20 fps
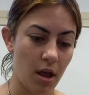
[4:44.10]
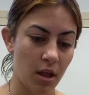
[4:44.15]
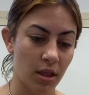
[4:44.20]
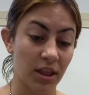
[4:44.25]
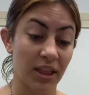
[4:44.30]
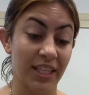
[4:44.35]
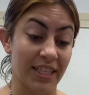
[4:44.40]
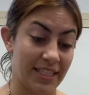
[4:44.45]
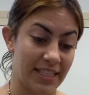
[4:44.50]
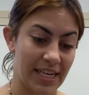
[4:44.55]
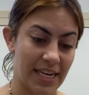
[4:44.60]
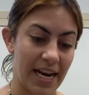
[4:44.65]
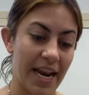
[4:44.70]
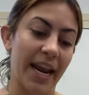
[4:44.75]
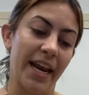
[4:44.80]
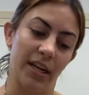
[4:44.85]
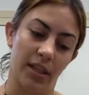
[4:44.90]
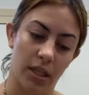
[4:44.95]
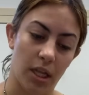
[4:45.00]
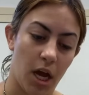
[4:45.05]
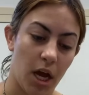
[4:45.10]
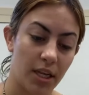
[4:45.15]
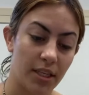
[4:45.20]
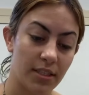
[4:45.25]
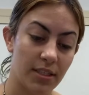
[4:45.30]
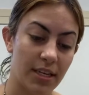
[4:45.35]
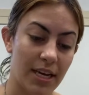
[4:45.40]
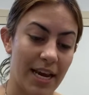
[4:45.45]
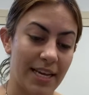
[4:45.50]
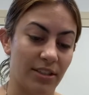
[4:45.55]
"Listen,
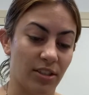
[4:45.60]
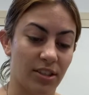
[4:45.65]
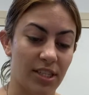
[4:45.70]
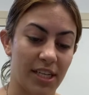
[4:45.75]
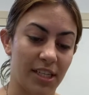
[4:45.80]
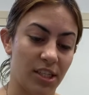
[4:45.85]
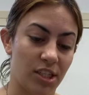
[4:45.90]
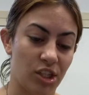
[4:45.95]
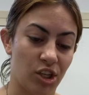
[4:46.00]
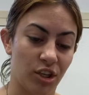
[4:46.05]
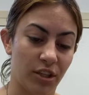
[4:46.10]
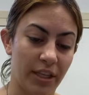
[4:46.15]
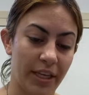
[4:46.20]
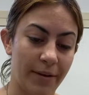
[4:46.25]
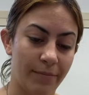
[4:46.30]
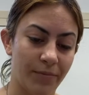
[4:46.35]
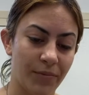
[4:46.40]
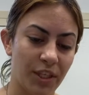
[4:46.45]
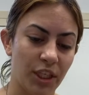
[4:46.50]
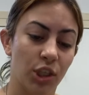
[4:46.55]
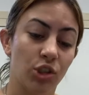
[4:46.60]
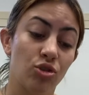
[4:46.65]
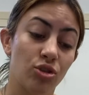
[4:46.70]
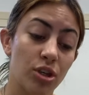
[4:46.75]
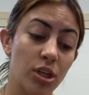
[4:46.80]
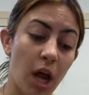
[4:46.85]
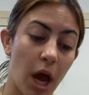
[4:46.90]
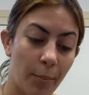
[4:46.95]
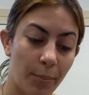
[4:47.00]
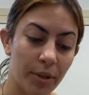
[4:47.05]
Eidolons," Hazel said sternly. "You do
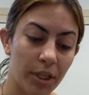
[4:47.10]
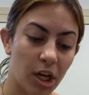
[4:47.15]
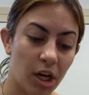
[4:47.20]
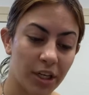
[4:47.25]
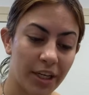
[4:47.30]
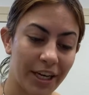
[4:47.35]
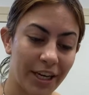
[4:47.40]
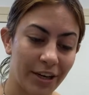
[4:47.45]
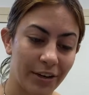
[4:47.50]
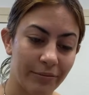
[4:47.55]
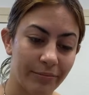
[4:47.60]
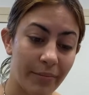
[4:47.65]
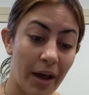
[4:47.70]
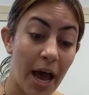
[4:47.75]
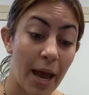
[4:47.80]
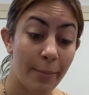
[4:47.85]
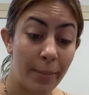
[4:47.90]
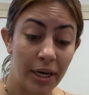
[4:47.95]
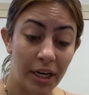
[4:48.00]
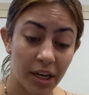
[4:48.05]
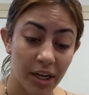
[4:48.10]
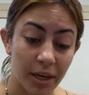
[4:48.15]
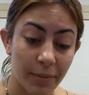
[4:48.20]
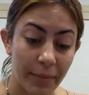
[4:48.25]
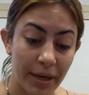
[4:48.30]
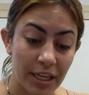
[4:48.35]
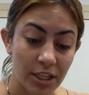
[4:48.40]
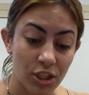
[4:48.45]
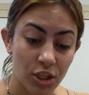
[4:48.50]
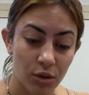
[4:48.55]
not belong here. I may not
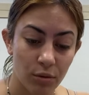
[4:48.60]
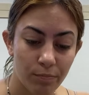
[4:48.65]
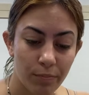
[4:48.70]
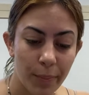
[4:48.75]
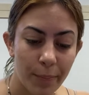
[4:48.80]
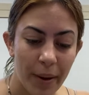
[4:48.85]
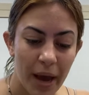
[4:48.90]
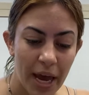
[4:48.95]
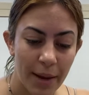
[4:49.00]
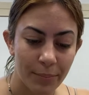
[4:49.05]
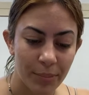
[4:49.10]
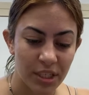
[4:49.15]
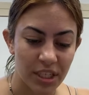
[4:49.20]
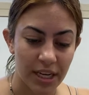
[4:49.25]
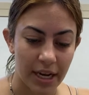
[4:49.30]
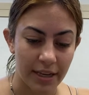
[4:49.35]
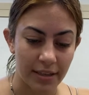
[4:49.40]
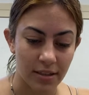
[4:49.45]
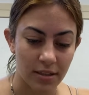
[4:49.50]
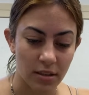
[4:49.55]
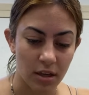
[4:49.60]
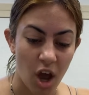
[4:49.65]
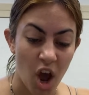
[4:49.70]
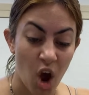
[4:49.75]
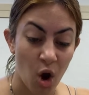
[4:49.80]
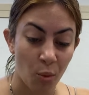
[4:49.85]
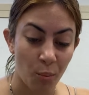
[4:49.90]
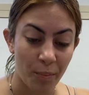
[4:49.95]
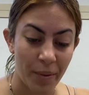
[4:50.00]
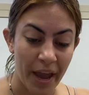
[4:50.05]
command you, but Piper does.
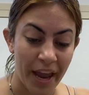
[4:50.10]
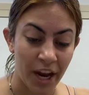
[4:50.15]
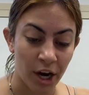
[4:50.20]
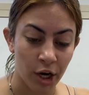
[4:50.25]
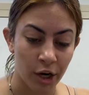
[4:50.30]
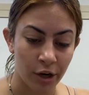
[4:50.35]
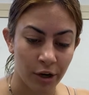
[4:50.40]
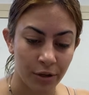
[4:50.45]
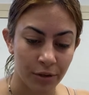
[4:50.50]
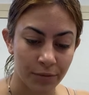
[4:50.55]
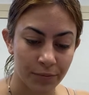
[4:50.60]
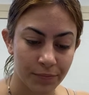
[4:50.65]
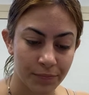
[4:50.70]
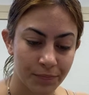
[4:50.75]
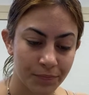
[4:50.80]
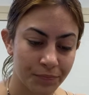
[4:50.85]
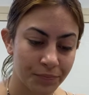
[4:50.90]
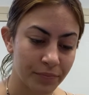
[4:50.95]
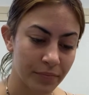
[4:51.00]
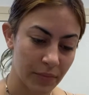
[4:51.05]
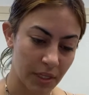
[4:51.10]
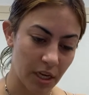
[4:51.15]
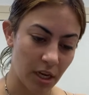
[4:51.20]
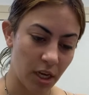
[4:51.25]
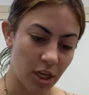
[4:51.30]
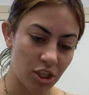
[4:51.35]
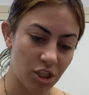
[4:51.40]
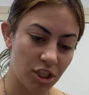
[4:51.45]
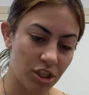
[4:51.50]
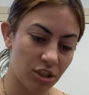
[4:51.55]
Obey her."
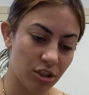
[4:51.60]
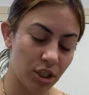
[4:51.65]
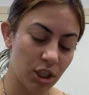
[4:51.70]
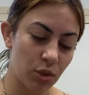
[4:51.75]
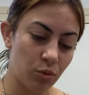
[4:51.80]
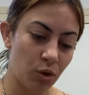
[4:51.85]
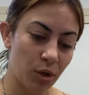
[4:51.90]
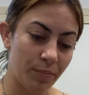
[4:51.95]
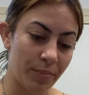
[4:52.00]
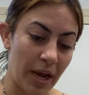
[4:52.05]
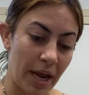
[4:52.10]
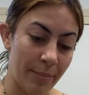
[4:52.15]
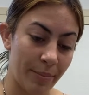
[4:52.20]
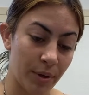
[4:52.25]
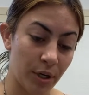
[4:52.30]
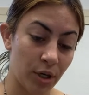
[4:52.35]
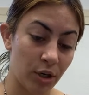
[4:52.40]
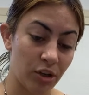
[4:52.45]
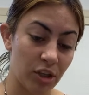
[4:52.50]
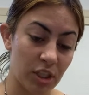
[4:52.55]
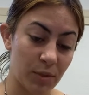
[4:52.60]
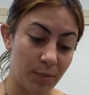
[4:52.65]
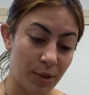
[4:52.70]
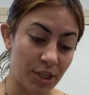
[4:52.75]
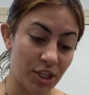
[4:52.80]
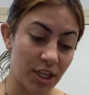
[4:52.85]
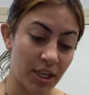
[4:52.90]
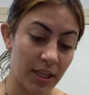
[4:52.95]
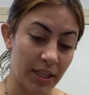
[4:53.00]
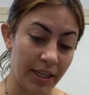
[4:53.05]
She turned toward Piper, her
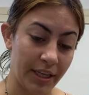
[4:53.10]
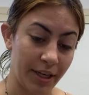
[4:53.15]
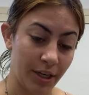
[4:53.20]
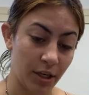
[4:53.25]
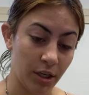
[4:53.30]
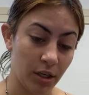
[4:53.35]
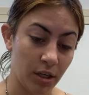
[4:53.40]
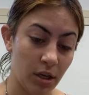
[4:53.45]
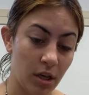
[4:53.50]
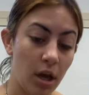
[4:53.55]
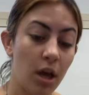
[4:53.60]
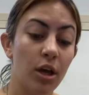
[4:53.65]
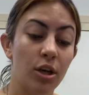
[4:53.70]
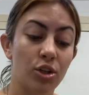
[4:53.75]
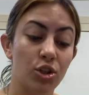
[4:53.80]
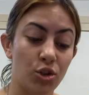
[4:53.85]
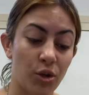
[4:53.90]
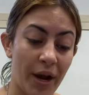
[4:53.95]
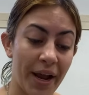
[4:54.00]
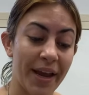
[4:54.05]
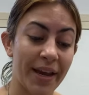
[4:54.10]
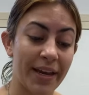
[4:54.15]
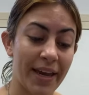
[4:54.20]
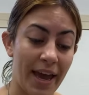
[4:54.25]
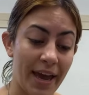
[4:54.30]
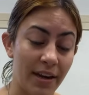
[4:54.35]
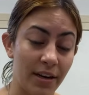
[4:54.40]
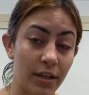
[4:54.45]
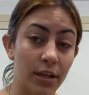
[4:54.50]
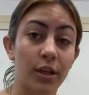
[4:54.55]
expression clear. "Try
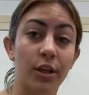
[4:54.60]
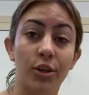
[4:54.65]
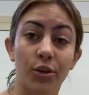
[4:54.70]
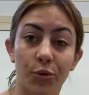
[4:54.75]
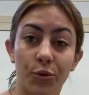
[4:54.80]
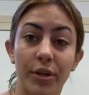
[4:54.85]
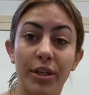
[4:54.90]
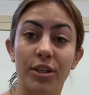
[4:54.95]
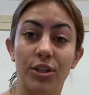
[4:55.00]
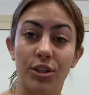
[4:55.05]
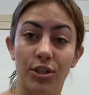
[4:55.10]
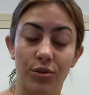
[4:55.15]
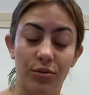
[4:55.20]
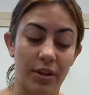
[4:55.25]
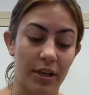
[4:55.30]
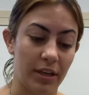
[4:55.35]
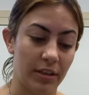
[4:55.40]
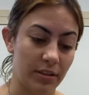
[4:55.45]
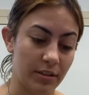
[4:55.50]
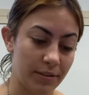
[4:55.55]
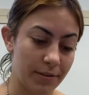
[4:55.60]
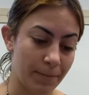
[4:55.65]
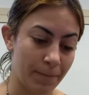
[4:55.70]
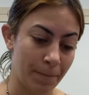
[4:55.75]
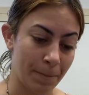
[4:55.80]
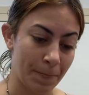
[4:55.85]
again. You can do this."